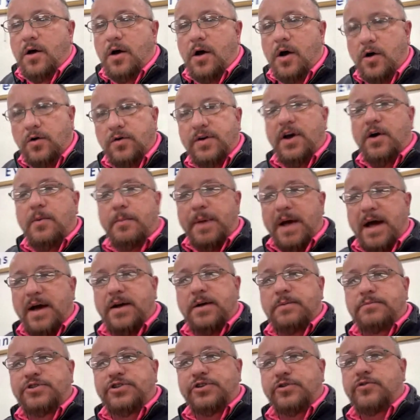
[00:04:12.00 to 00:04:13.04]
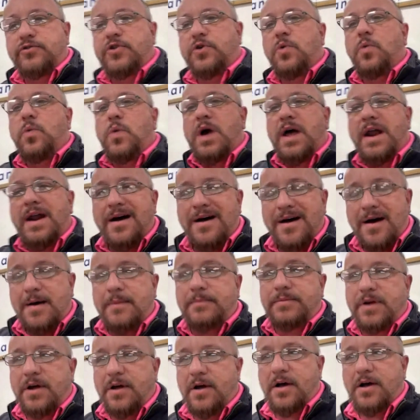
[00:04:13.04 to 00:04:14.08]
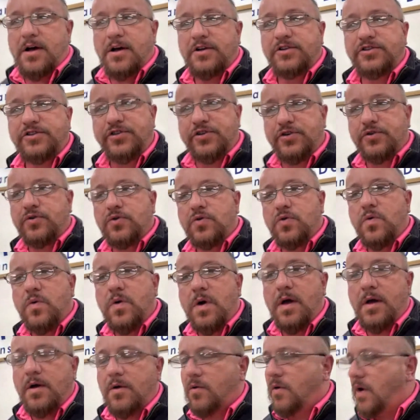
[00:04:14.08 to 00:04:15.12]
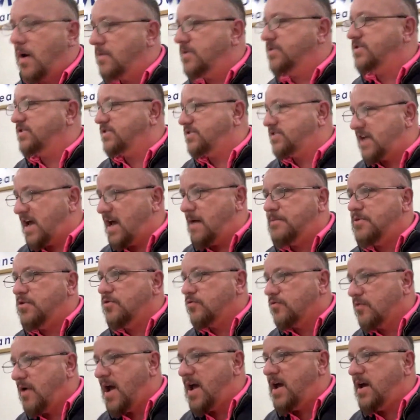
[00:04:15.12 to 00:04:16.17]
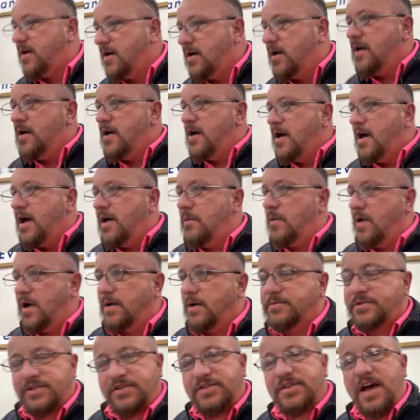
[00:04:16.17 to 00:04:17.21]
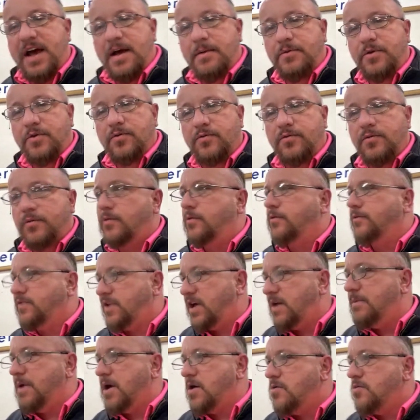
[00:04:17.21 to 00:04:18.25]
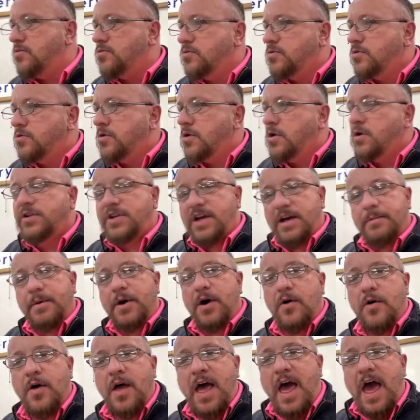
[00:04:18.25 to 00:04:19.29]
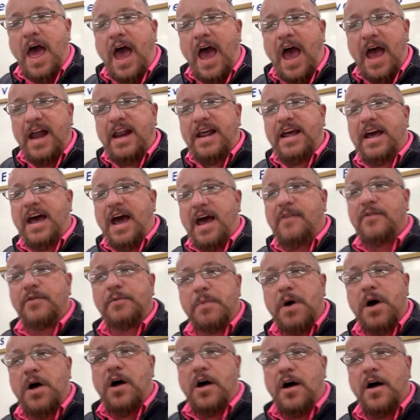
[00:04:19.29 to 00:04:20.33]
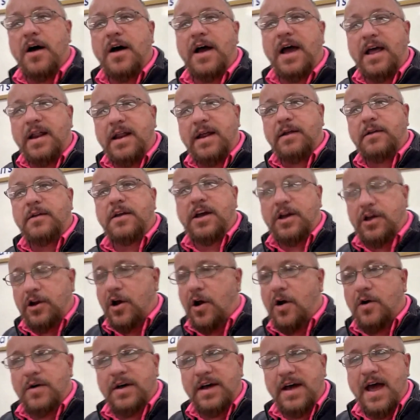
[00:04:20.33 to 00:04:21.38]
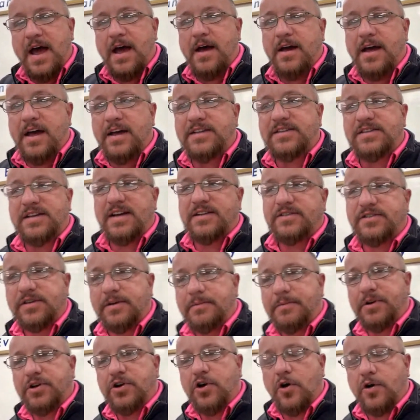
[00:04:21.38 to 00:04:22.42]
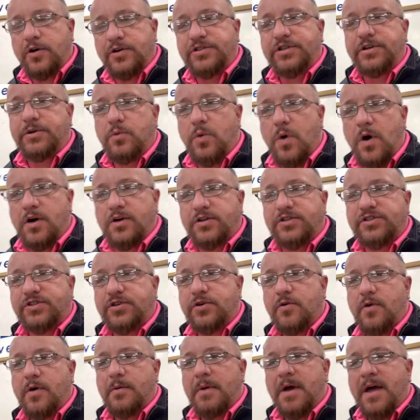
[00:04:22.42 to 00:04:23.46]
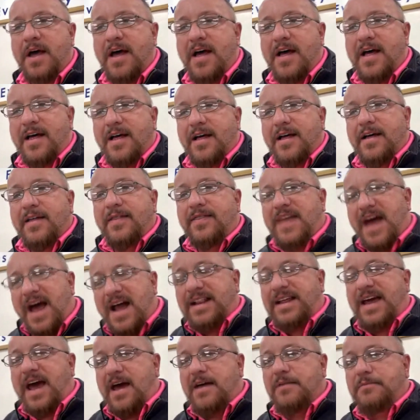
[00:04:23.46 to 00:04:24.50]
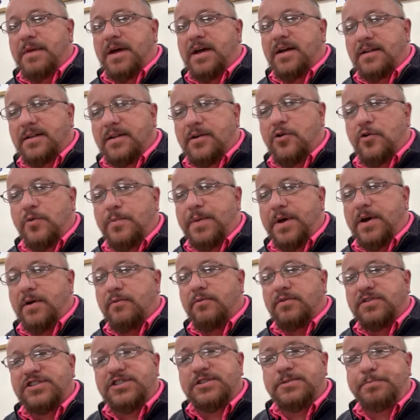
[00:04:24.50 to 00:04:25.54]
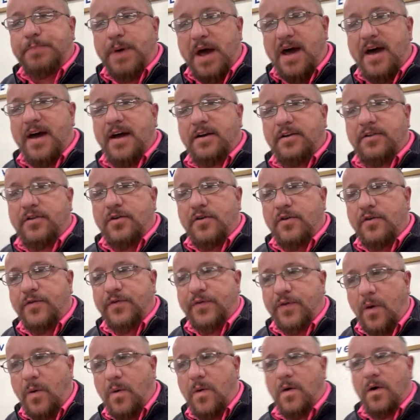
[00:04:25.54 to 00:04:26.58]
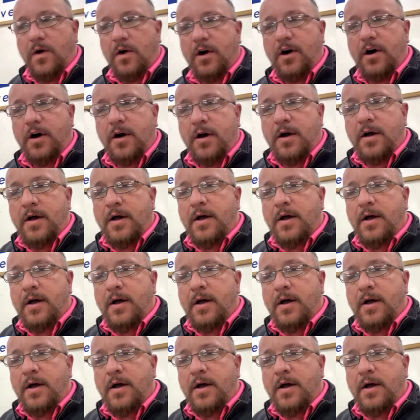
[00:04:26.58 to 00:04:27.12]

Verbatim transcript: Odell Beckham Jr. went up to what was it, Samuels, right? He went up to Samuels, Deebo, Deebo, and he gave him a hug, and he, you know, he he said some encouraging words to him. That gave me a little bit of respect for